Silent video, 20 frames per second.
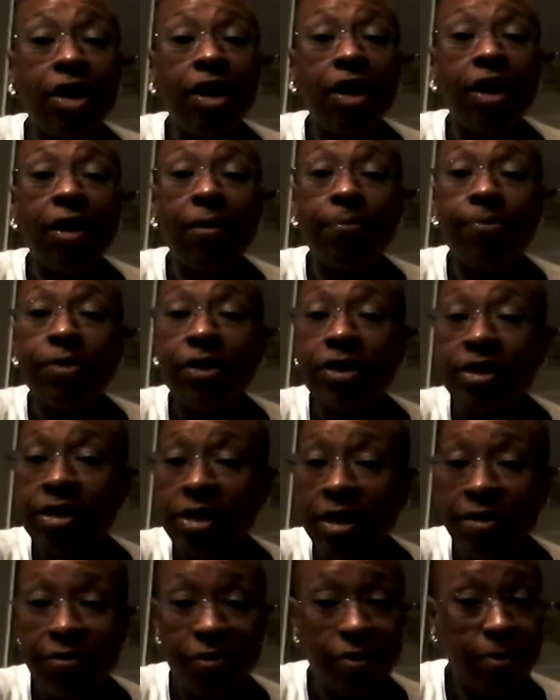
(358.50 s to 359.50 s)
Um, this
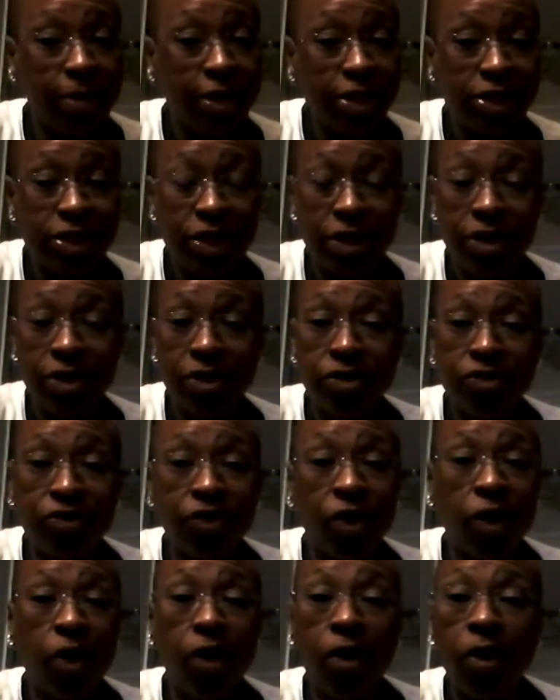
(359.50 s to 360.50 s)
information goes
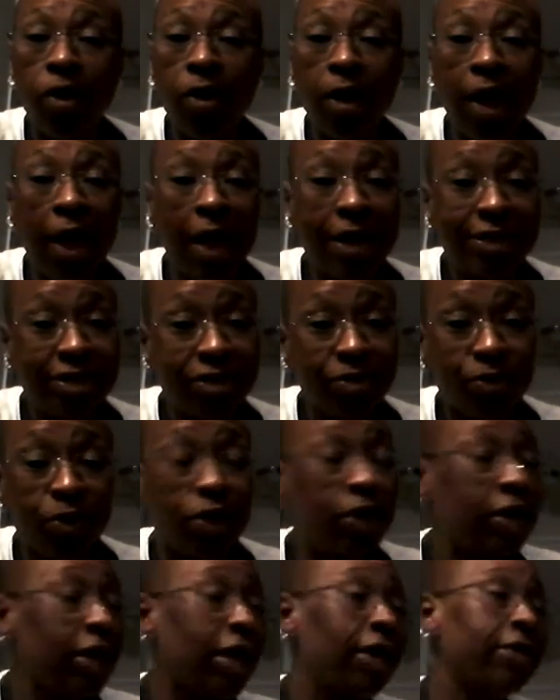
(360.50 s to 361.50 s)
for all kinds of
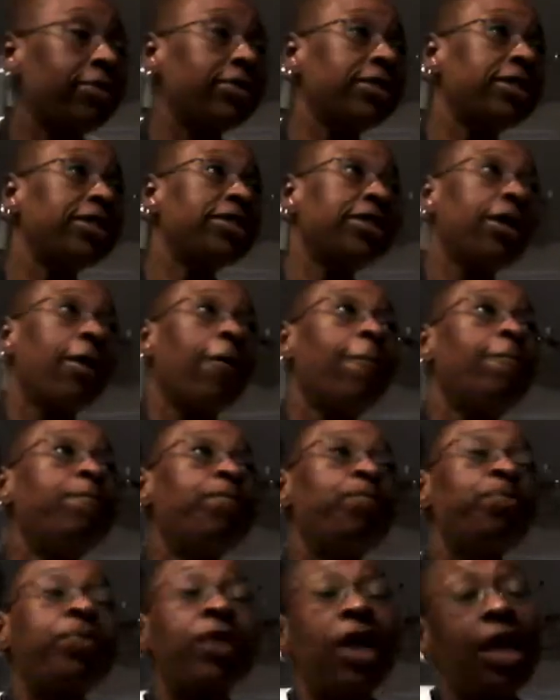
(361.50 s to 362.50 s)
workouts. So,
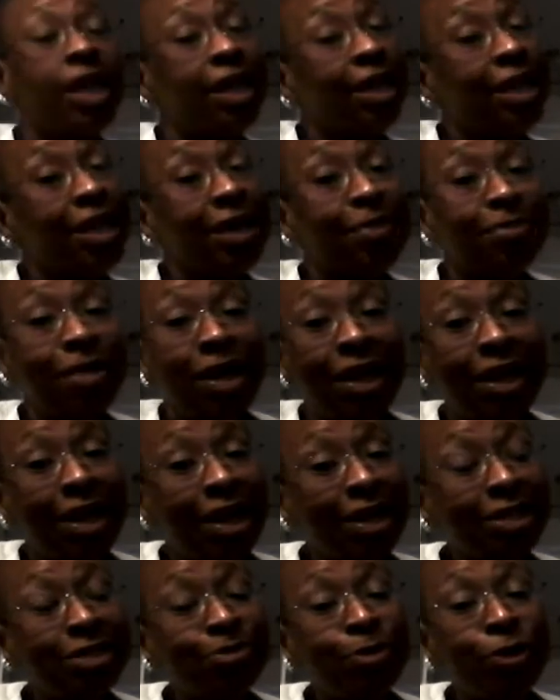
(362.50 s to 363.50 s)
and again, I'm not an
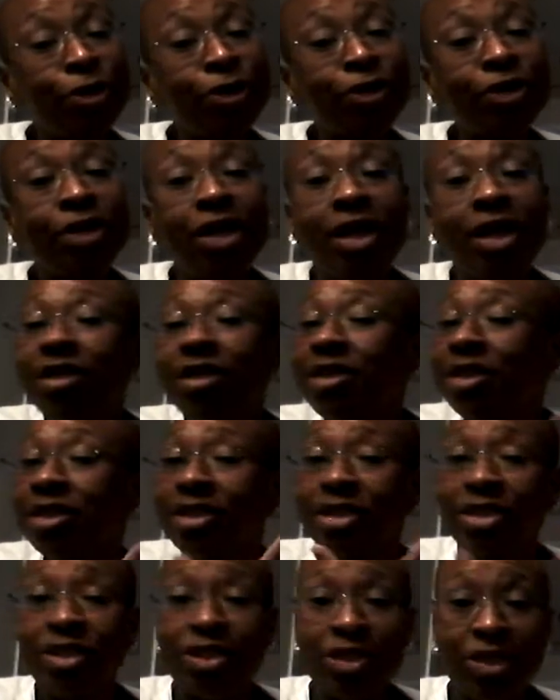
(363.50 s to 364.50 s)
expert.
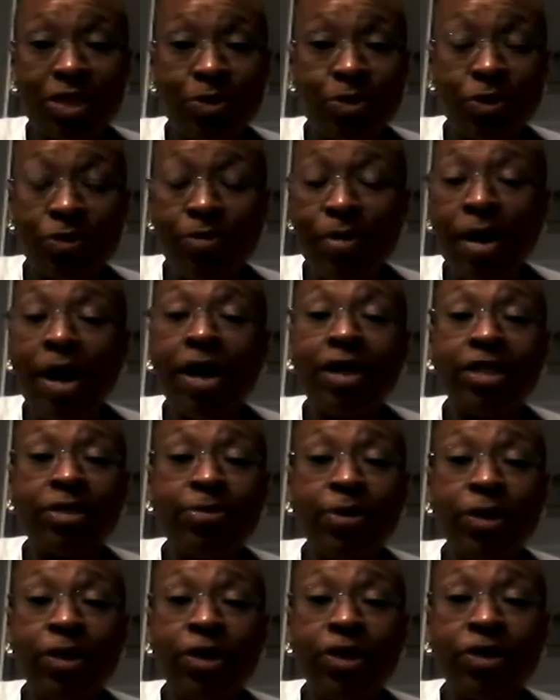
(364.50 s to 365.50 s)
This is just with my
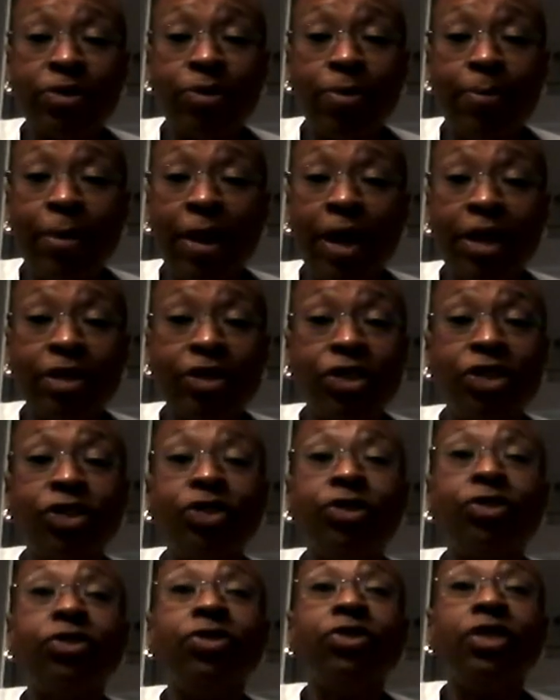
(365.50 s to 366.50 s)
experience with buying
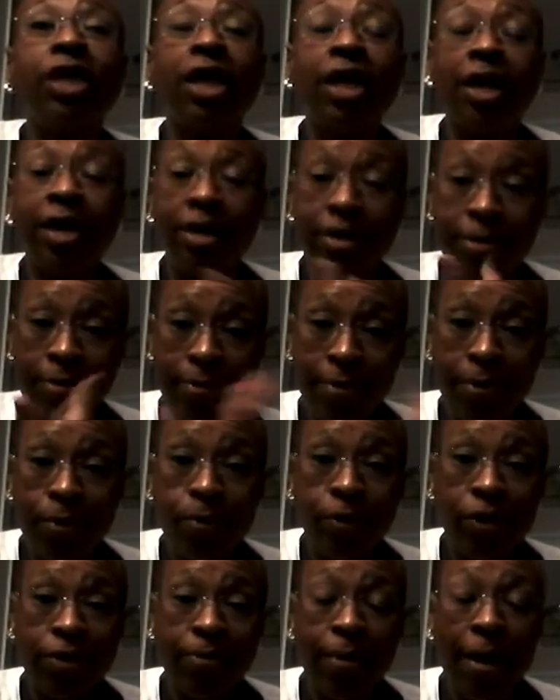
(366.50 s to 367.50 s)
shoes and
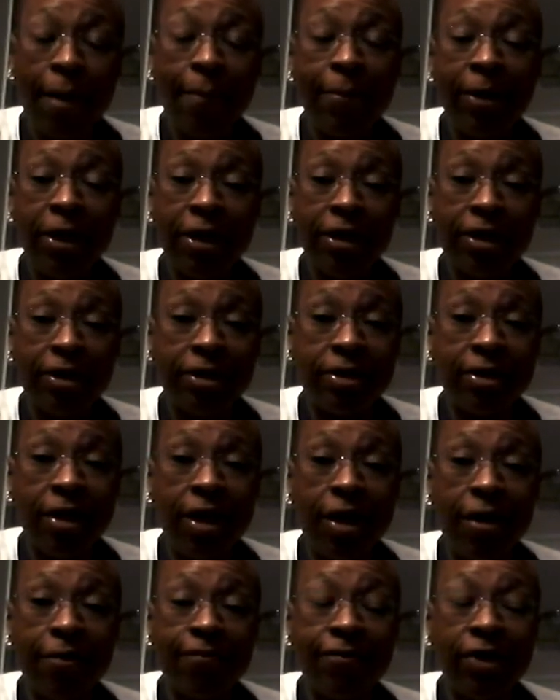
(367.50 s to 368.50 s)
with my being
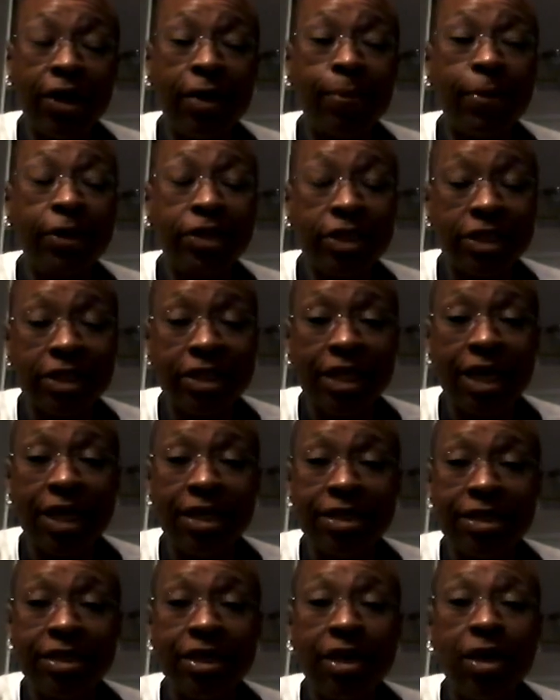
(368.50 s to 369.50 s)
um, very much
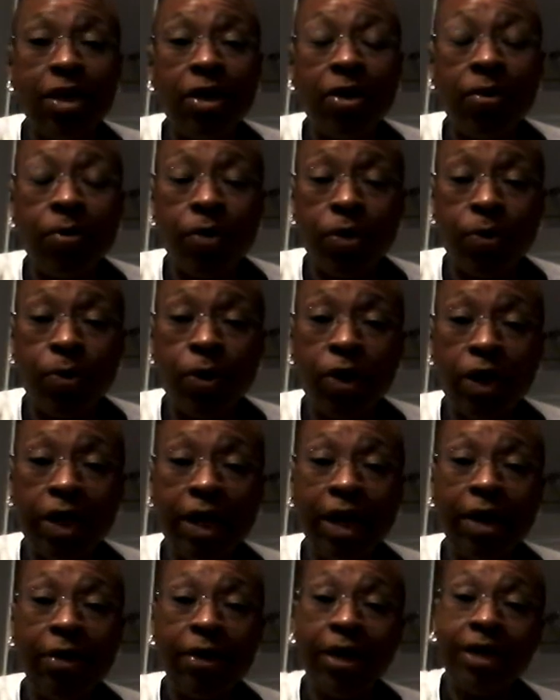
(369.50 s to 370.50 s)
intense with
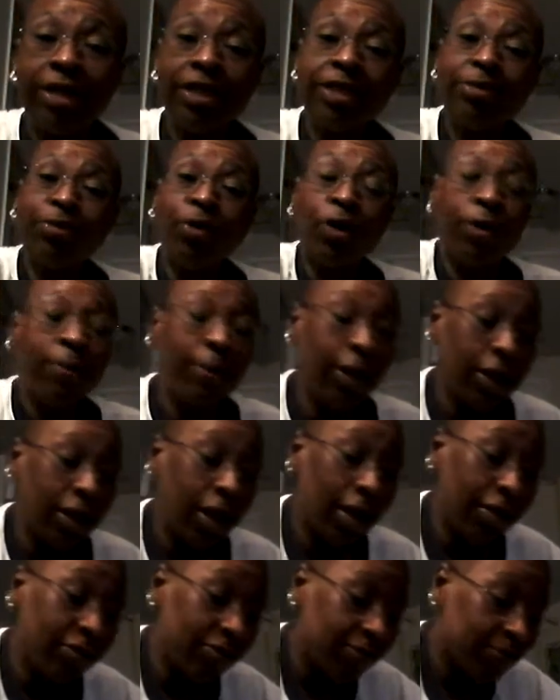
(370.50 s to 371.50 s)
working out at this point in my
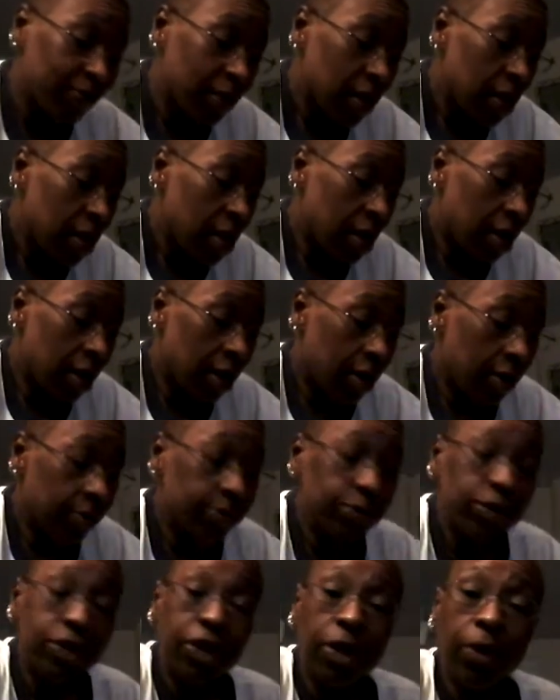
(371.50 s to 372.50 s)
life. Um,
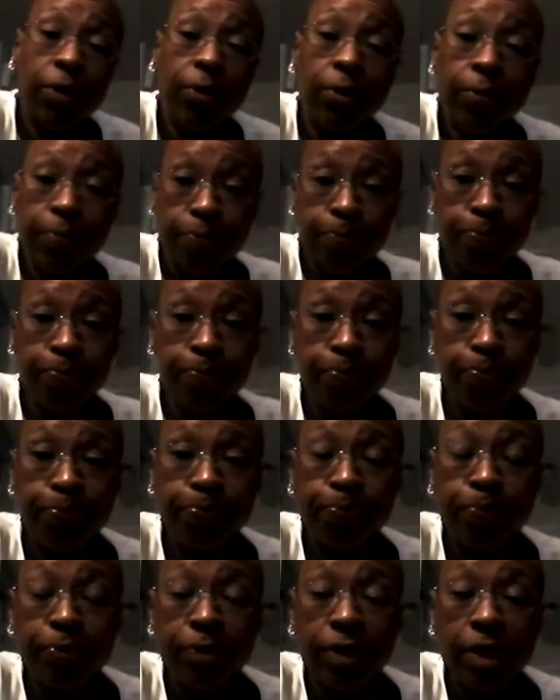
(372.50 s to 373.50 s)
so,
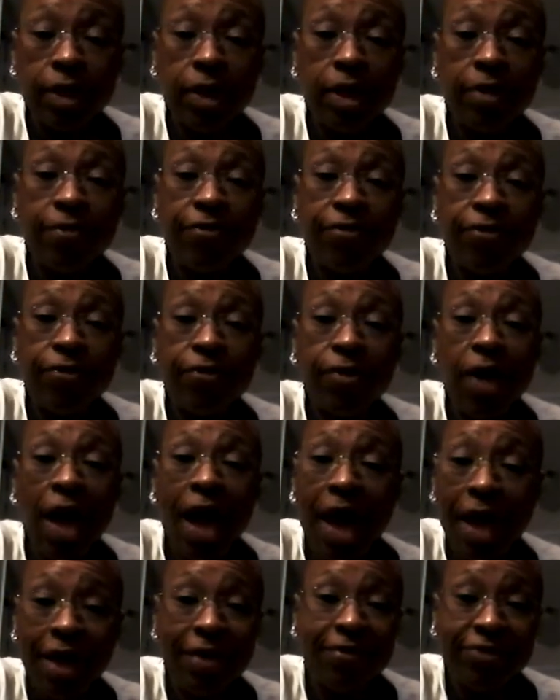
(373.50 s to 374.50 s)

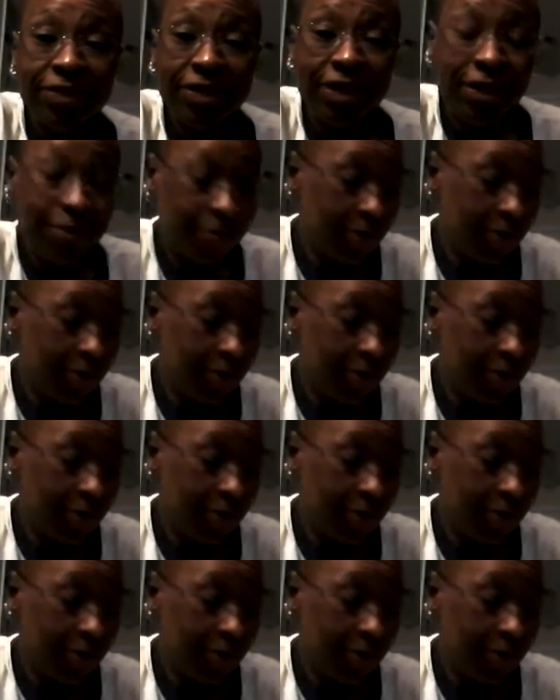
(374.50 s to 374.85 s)
I have seen